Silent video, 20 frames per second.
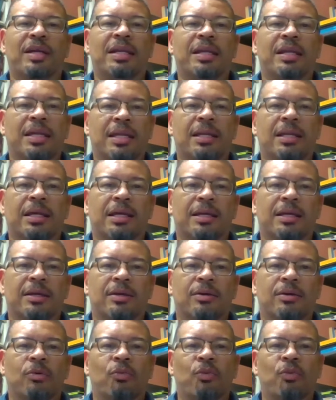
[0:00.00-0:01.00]
neatly,
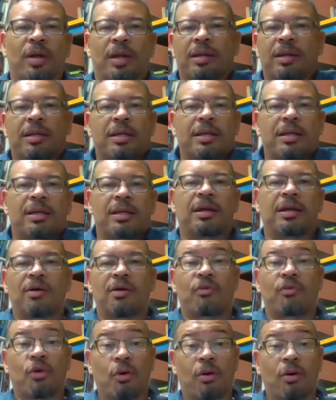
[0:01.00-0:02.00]
when,
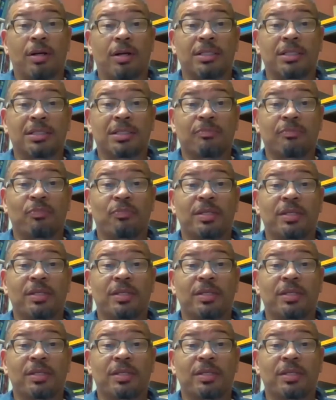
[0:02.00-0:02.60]
of course,